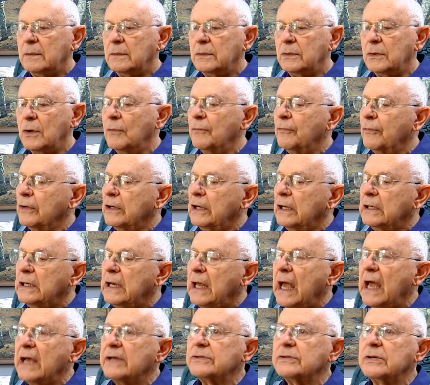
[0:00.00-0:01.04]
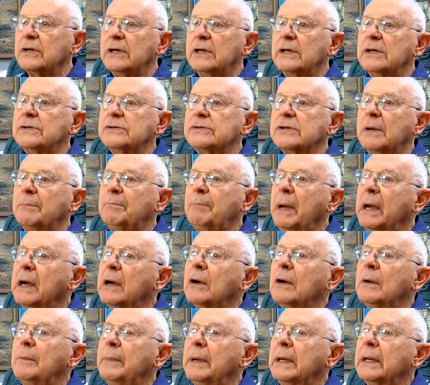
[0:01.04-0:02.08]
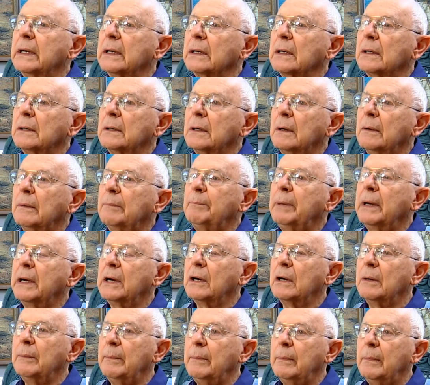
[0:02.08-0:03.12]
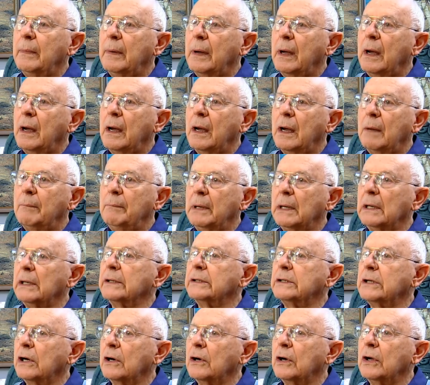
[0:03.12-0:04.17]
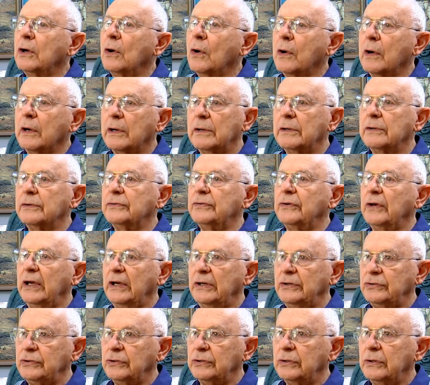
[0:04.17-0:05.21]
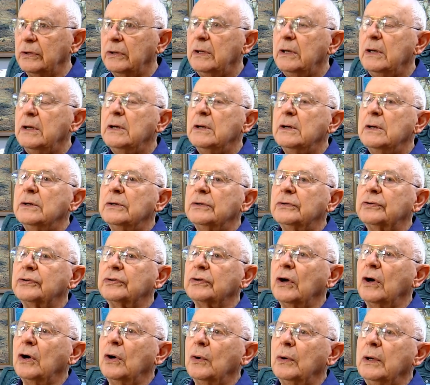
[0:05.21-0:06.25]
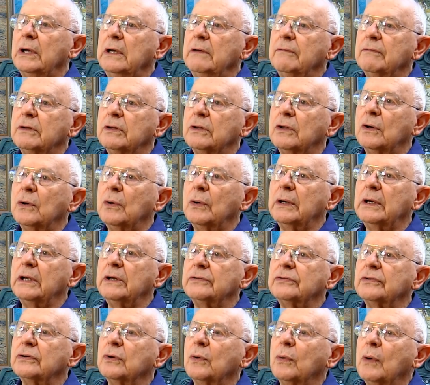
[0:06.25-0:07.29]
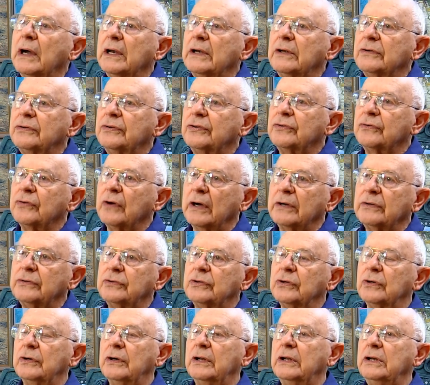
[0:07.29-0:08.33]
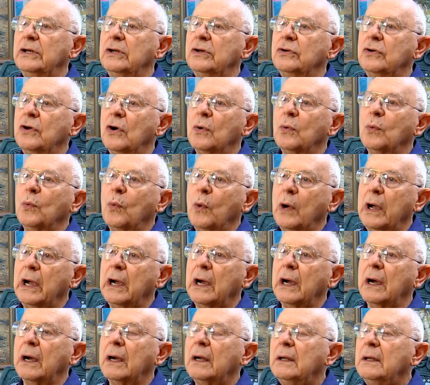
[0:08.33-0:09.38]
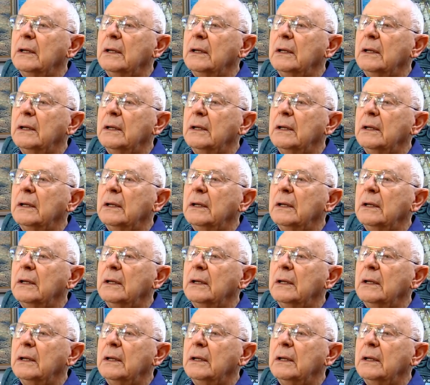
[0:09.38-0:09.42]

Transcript: Don't forget, NASA is a paramilitary organization. So even though it isn't quite as structured and you don't wear